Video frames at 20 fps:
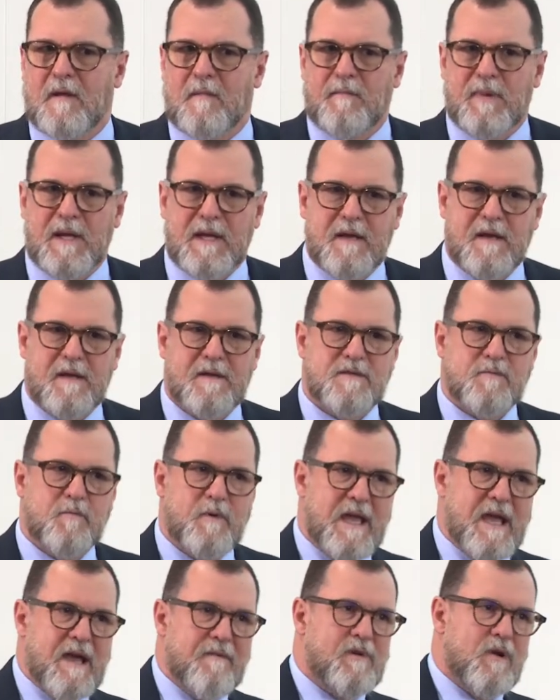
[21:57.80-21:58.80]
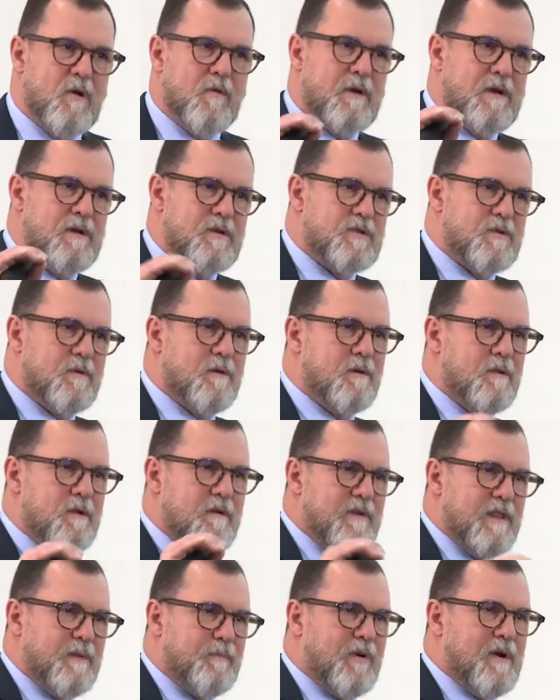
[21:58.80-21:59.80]
because we have no control
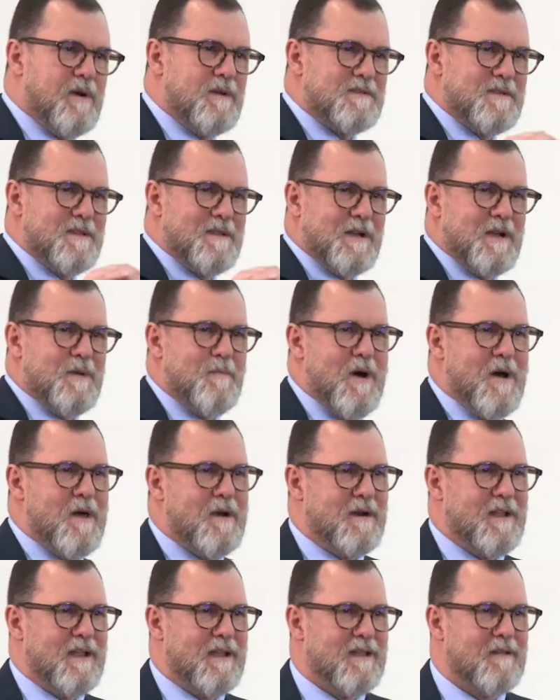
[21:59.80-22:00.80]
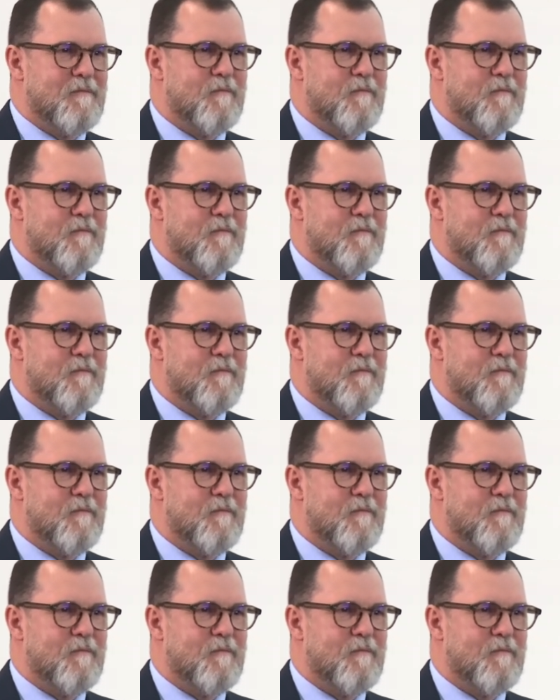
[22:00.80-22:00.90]
over the price of the commodity.